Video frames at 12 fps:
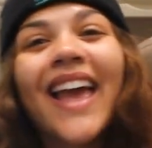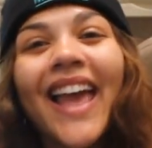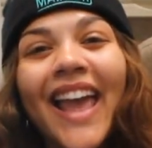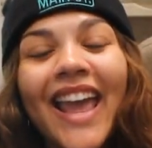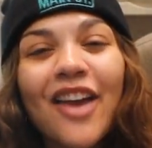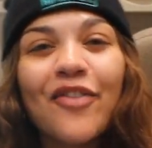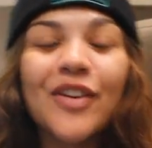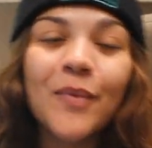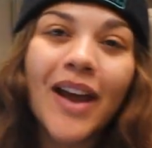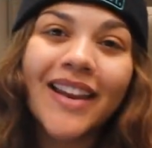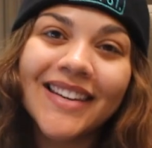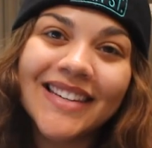Hey
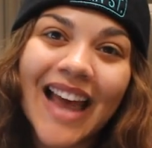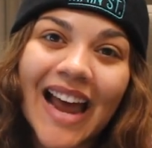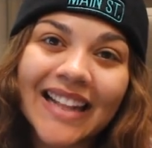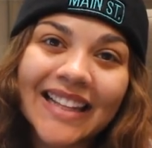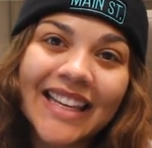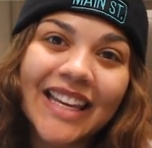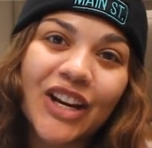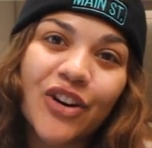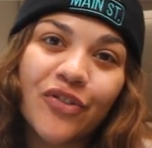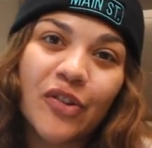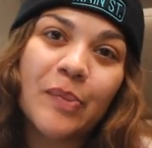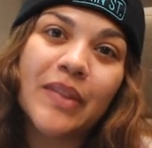everyone, Natalie here
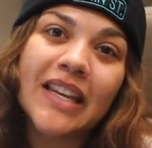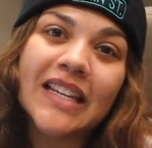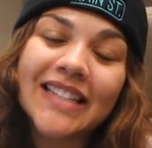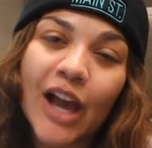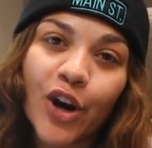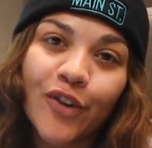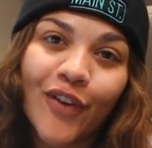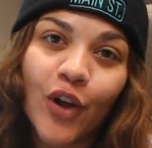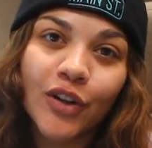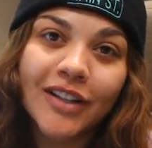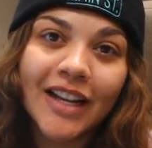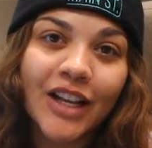from the Town of
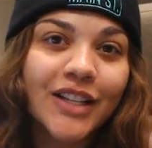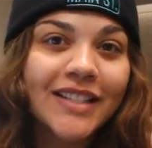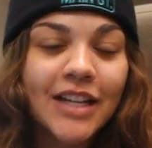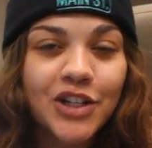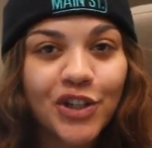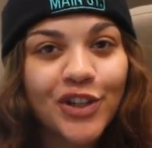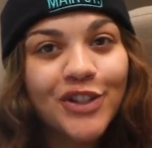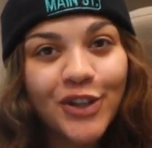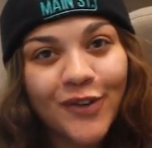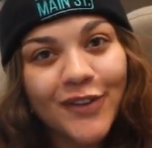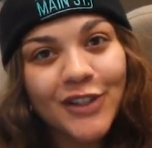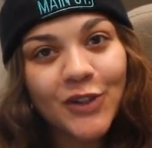Halton Hills Digital
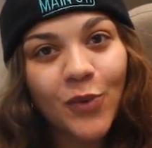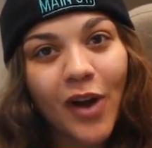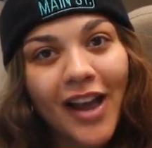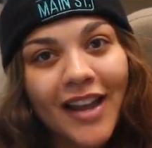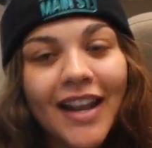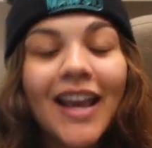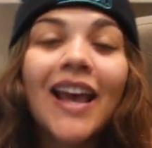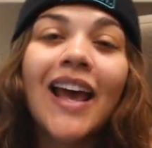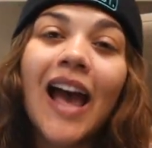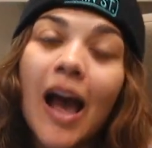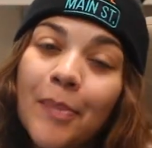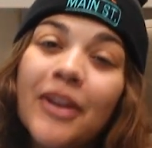Service Squad.
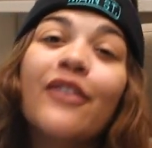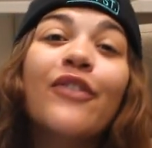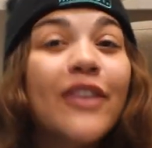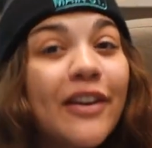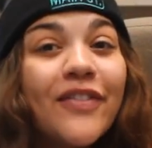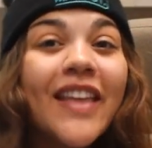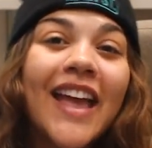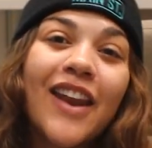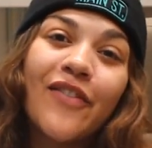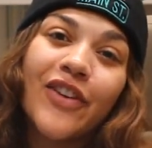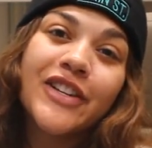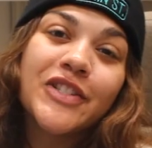Happy 5th
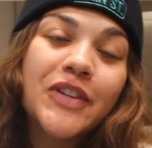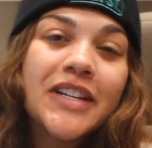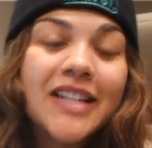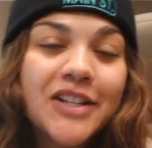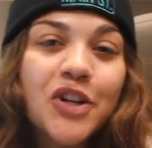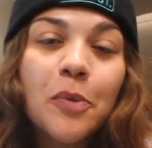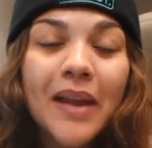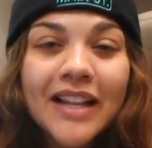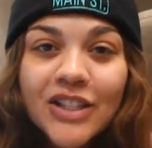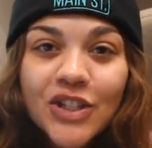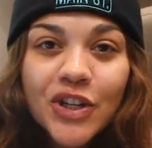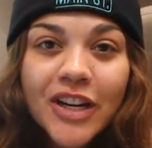anniversary, Digital Main
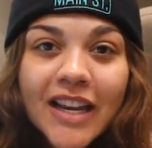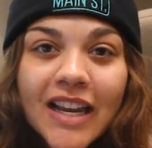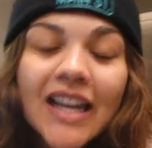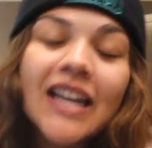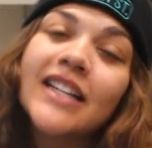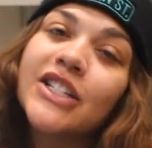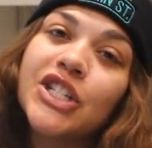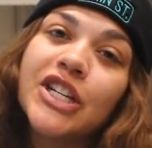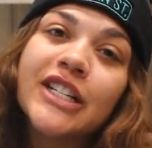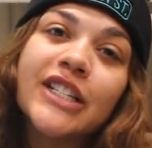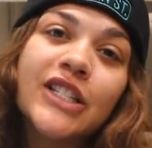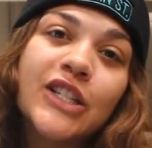Street.
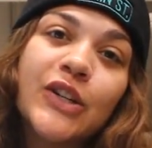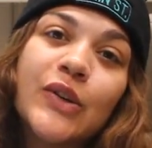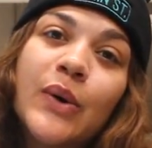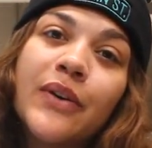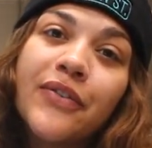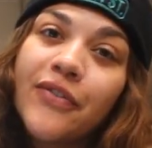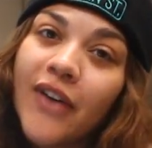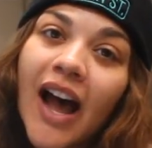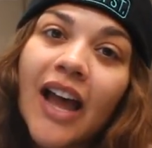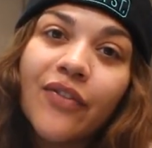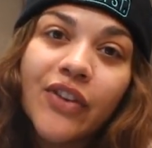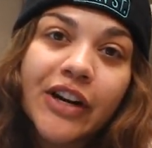Cheers to
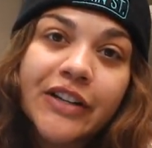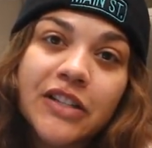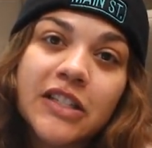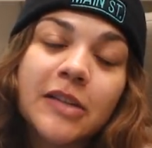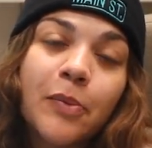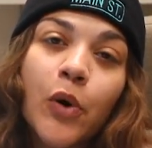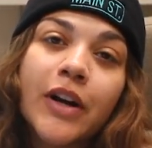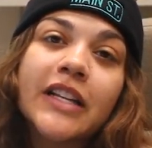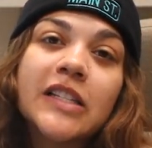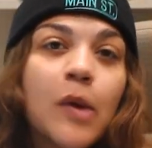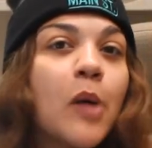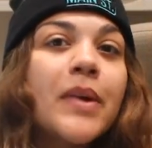5 years of supporting
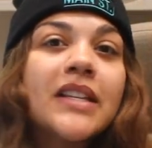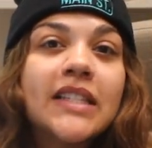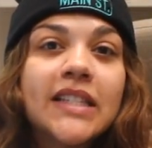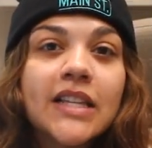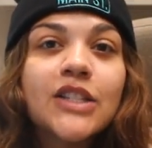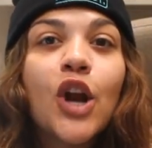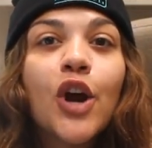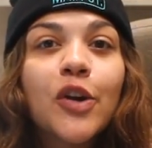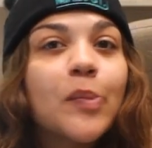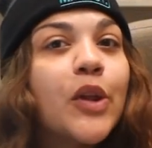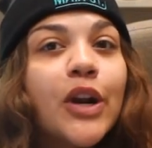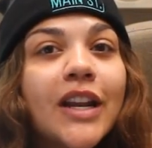small businesses in our
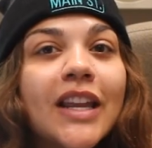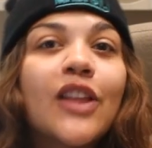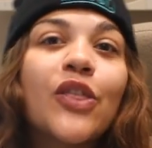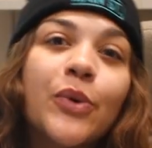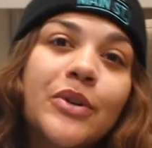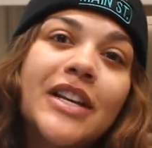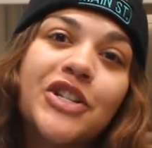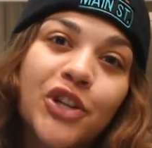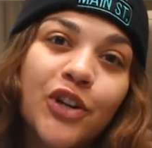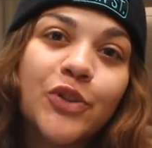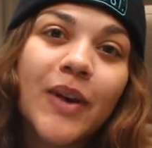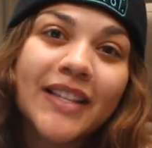community through digital
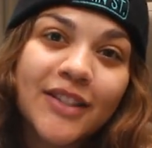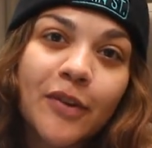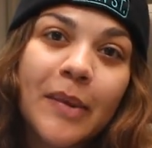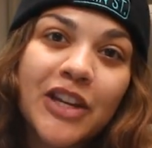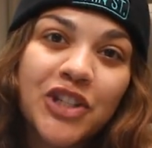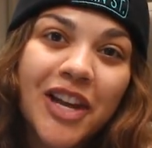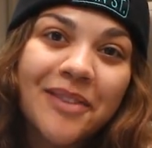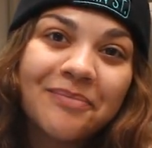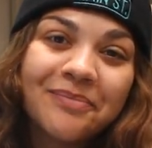transformation.